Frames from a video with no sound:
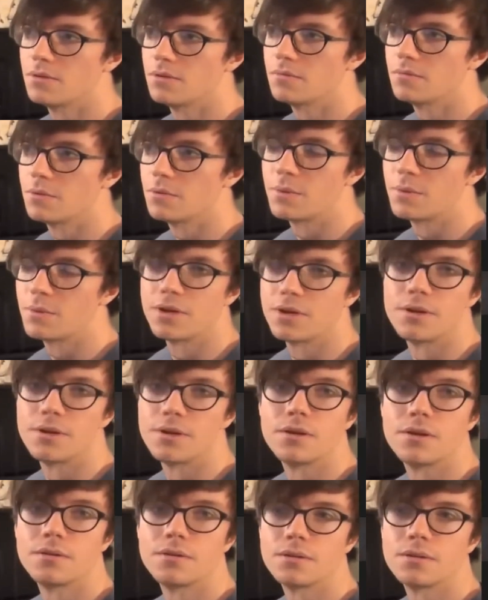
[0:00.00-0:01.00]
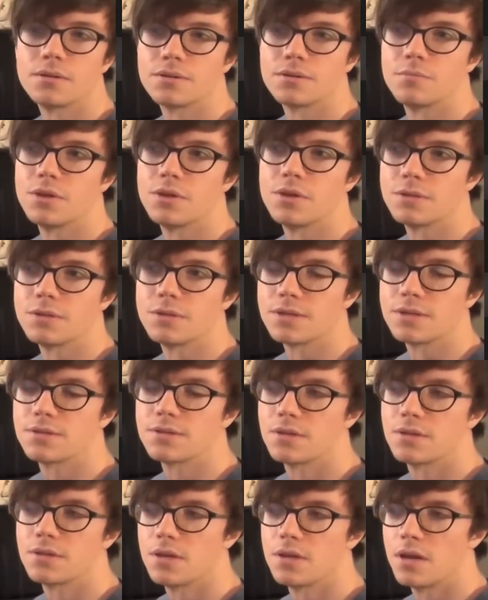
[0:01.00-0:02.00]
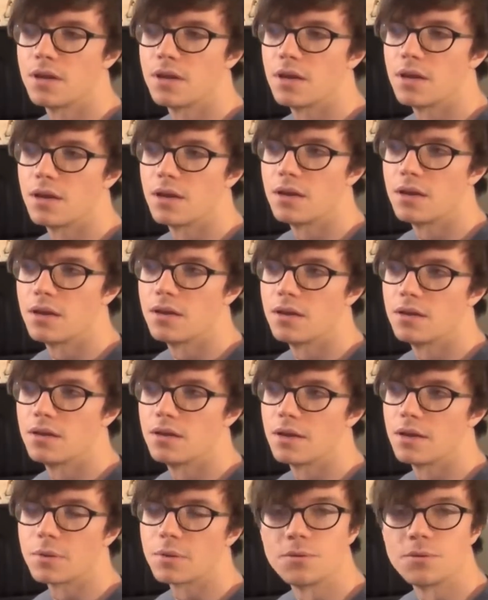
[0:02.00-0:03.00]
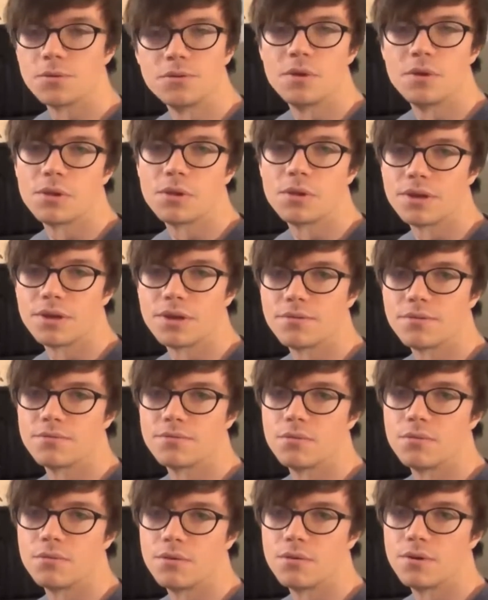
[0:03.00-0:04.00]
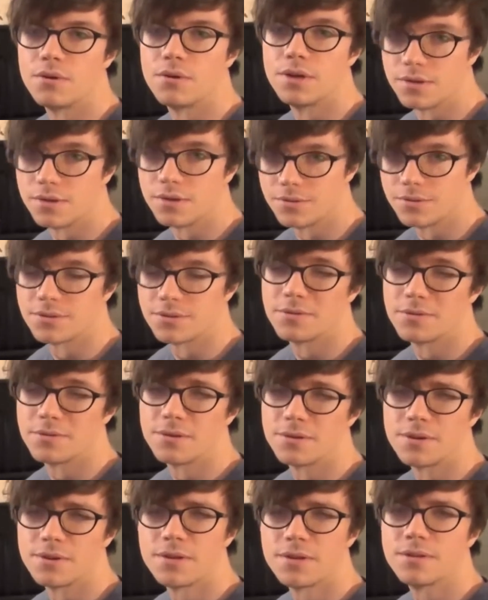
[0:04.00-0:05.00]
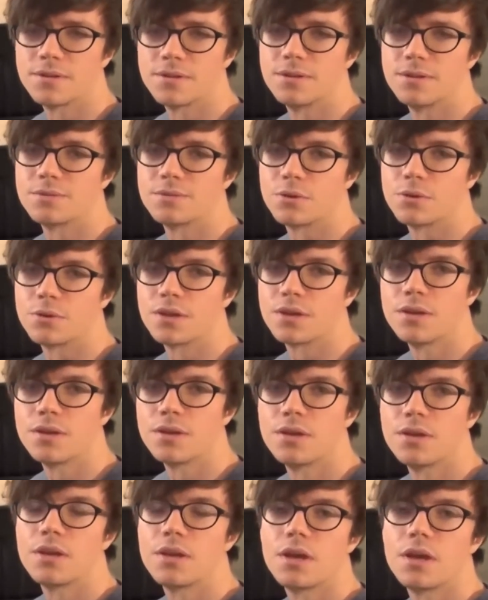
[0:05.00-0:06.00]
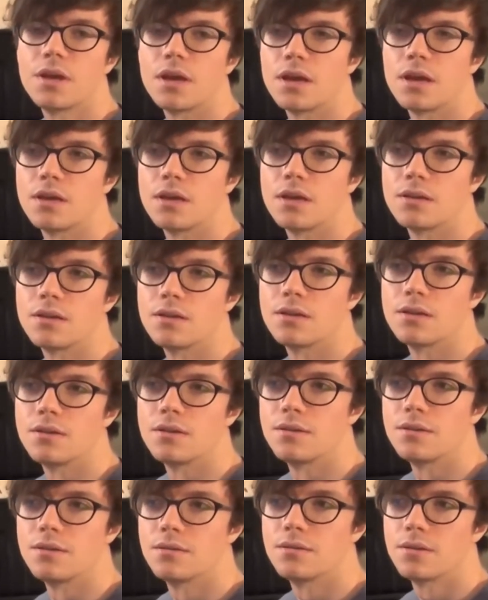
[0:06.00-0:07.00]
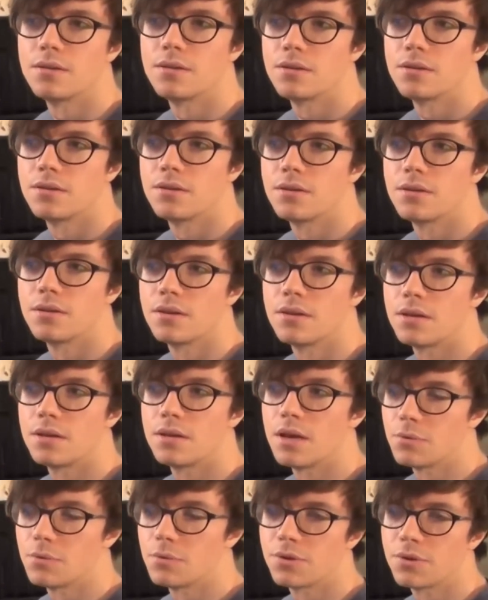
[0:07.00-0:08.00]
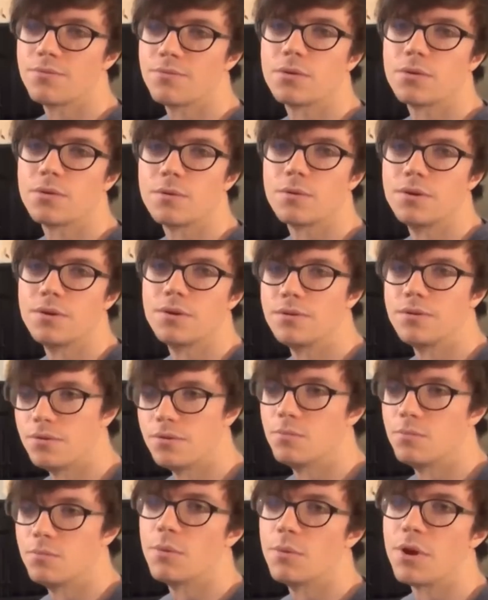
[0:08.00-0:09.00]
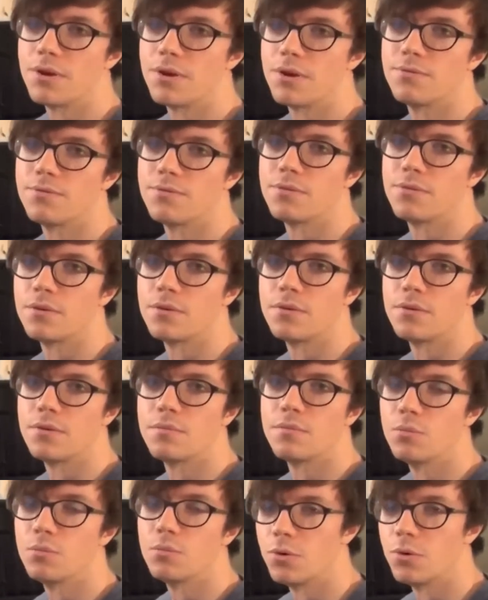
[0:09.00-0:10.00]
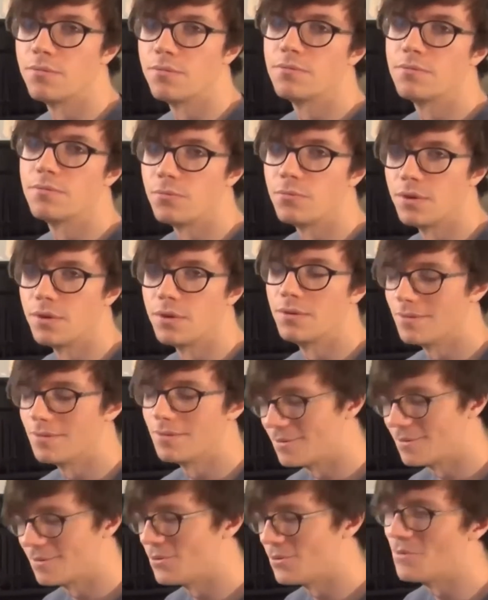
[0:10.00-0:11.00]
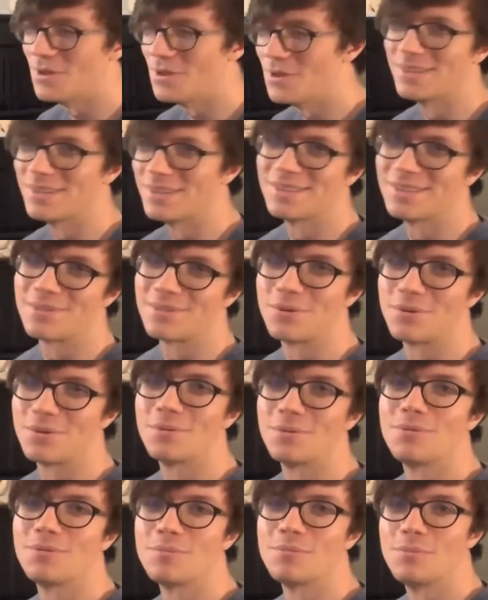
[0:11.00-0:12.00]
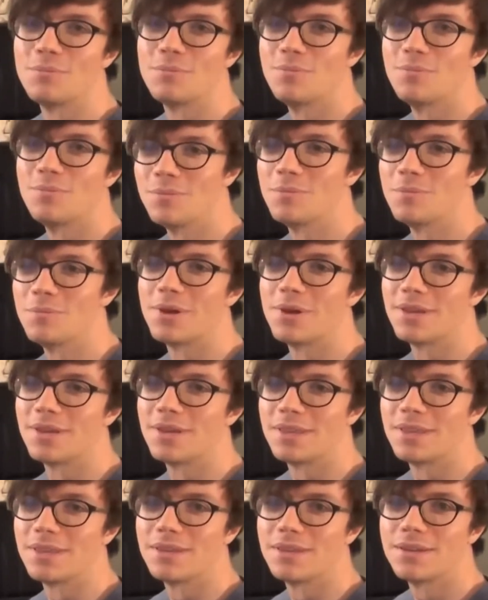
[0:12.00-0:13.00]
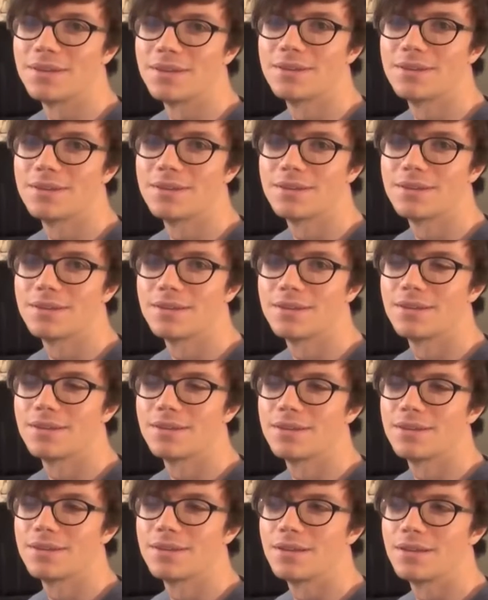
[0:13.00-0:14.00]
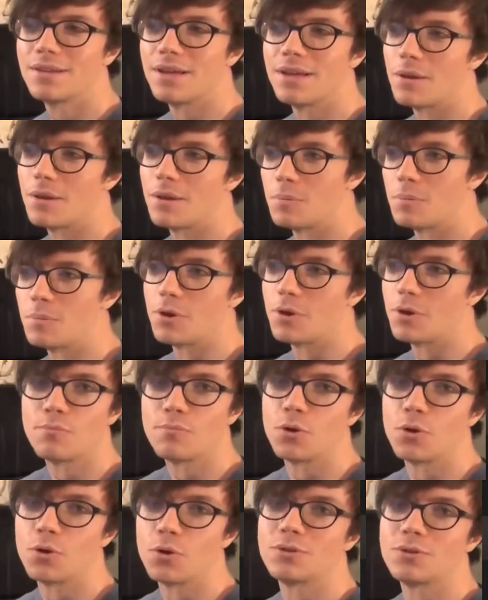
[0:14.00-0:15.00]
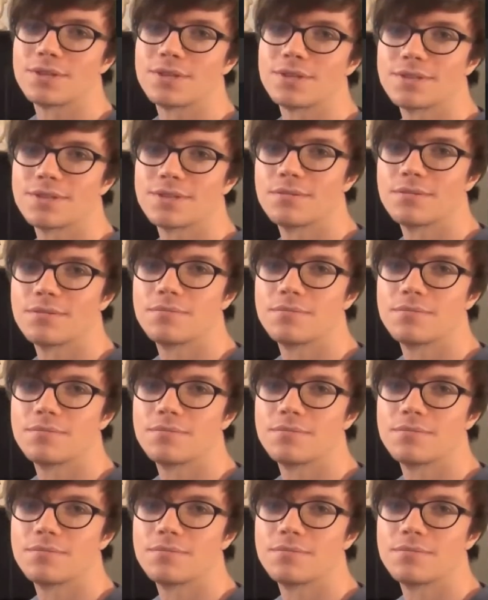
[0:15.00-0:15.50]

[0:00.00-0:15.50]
prepared some pieces. I'm going to be applying for the conservatory this spring, and I'm looking forward to preparing for more with the pieces I'm going to be playing in the applied process.